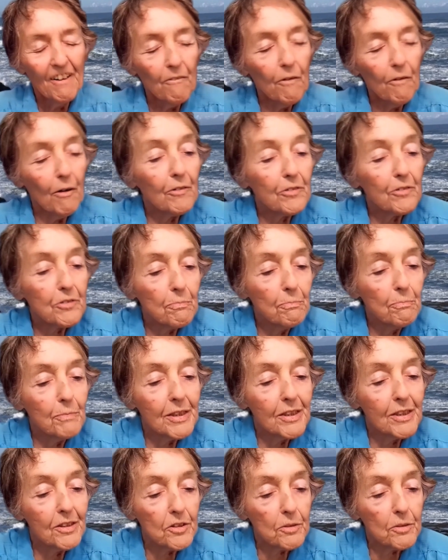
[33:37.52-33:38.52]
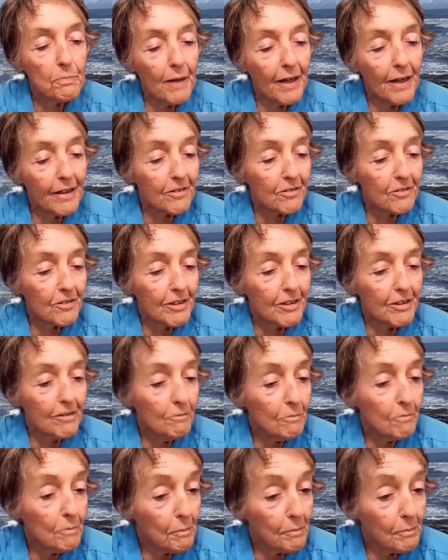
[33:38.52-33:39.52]
Well, it's Men's
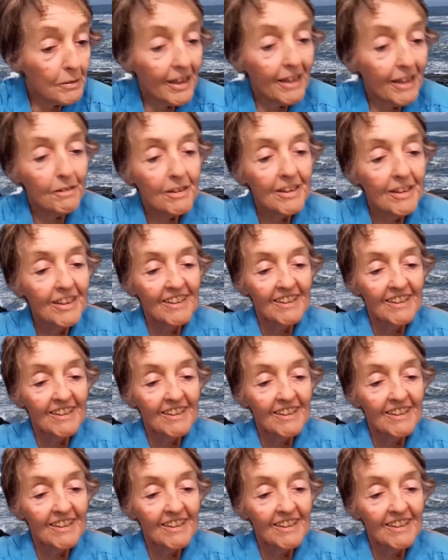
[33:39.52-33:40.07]
Magazine. Remember that?